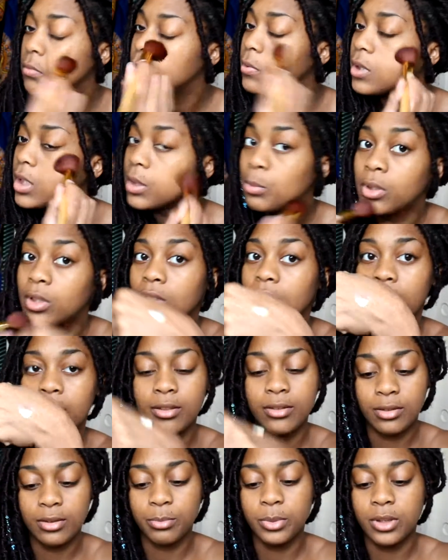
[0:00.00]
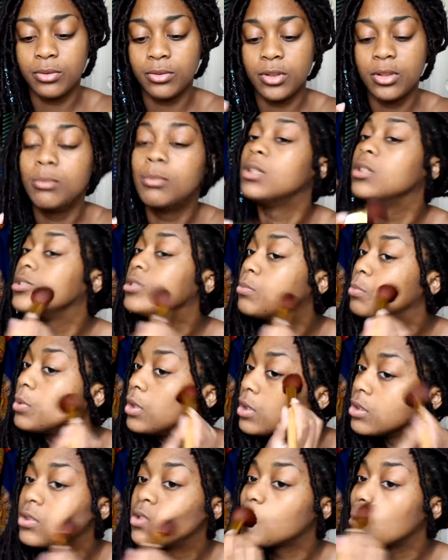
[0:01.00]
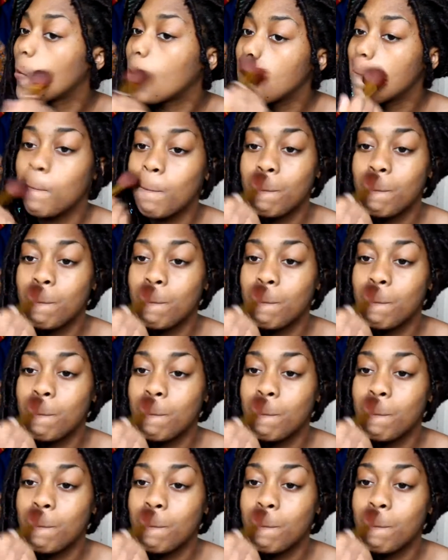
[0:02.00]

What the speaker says: I put a lot, I put too much, but it's okay.